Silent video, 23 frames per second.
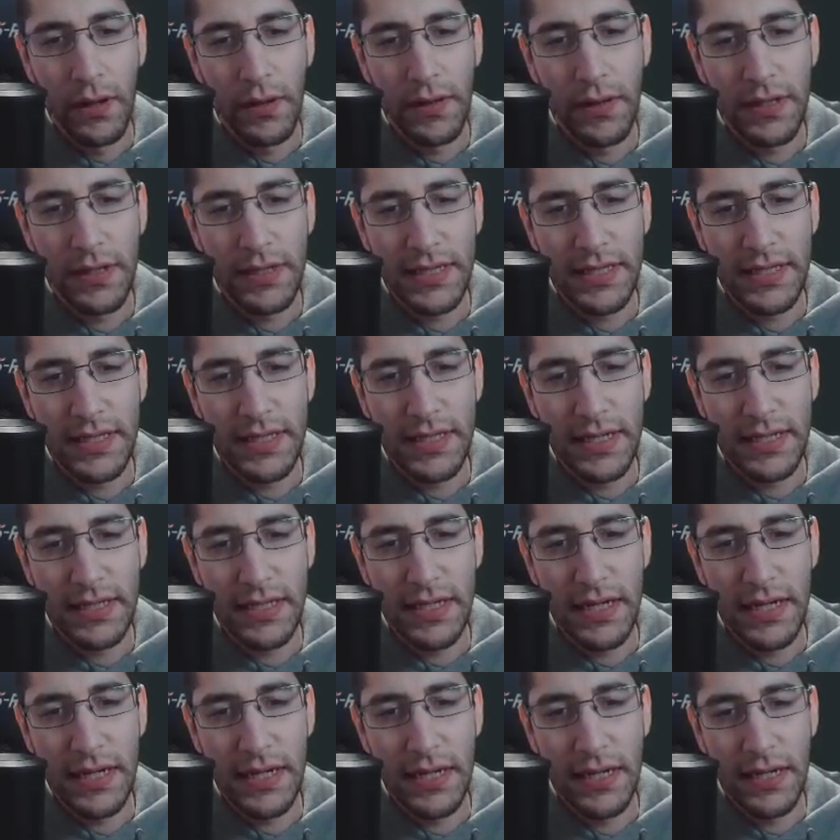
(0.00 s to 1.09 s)
This is
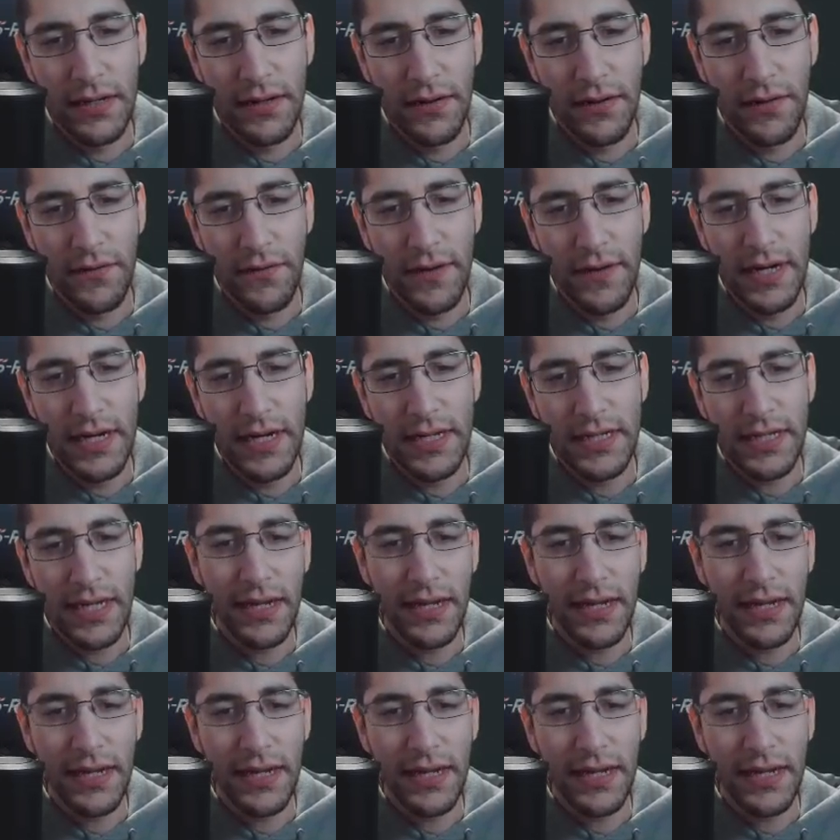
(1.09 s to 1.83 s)
60 degrees,